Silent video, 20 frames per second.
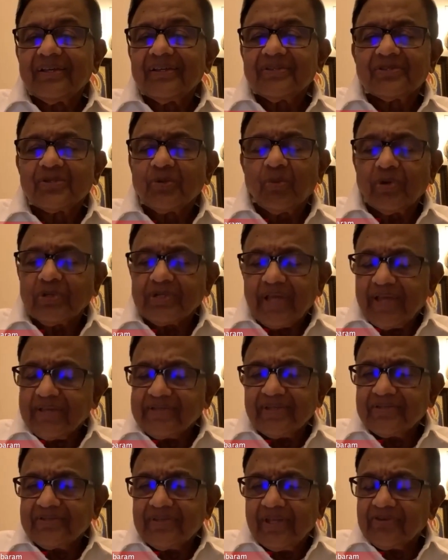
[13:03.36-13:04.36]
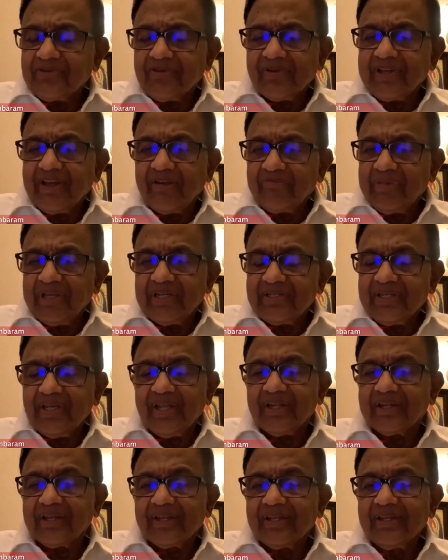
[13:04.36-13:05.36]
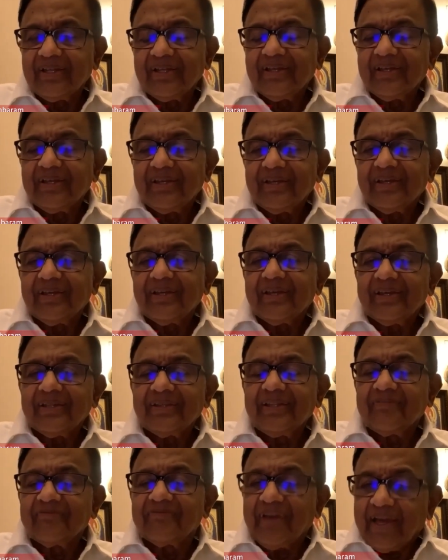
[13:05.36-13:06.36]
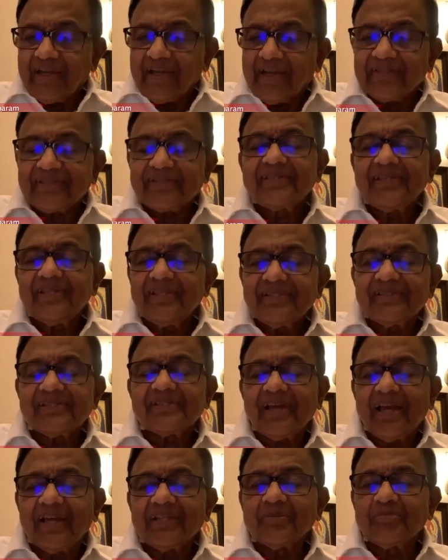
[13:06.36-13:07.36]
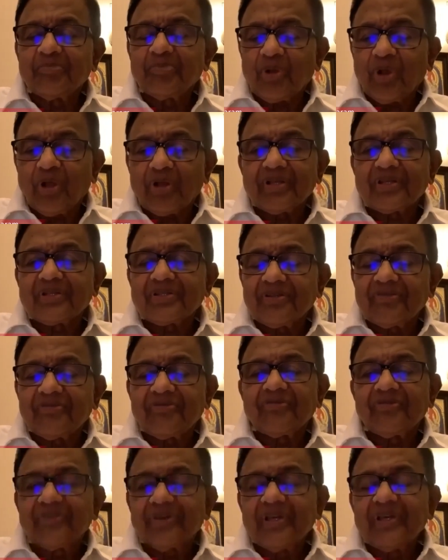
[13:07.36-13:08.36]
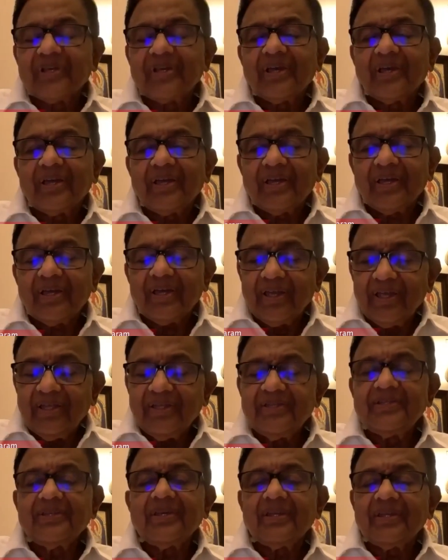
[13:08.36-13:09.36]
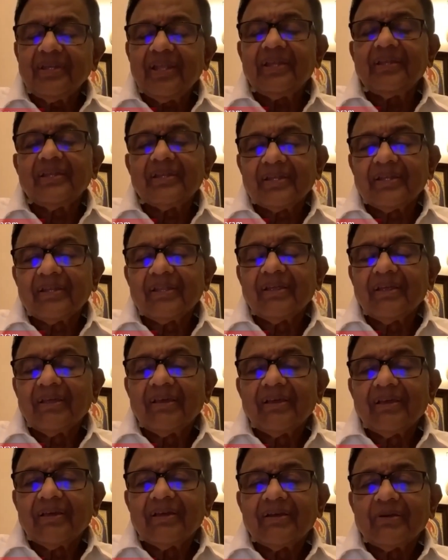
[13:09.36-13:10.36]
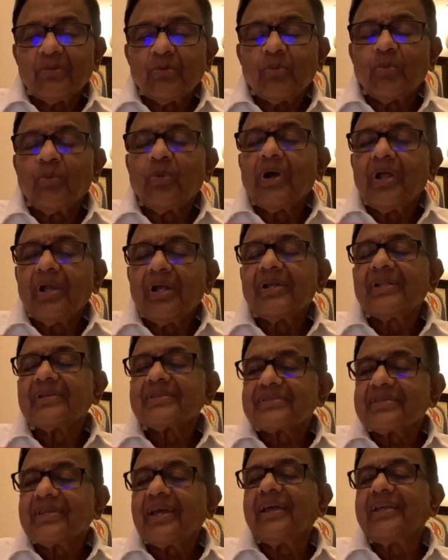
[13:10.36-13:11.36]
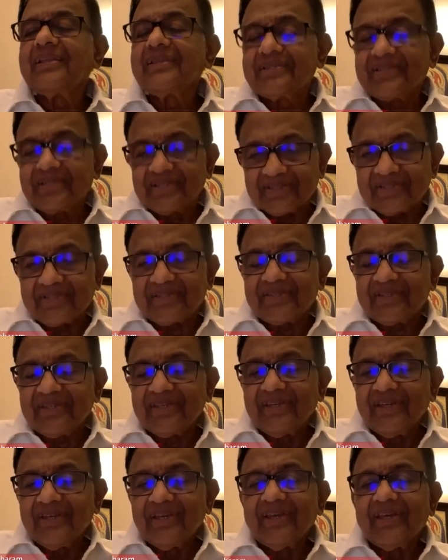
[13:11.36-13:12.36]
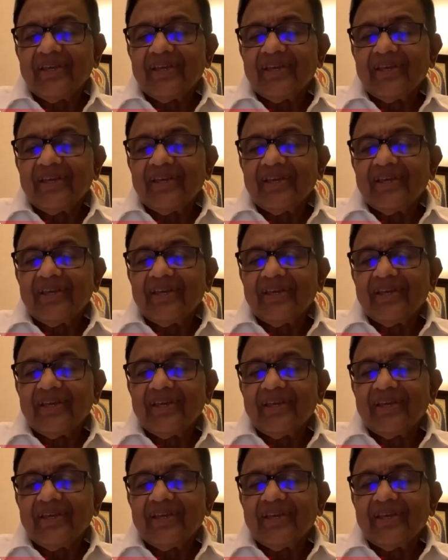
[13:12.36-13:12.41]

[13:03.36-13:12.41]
So what has the central government done? The vaccines are the product of Indian and world scientists.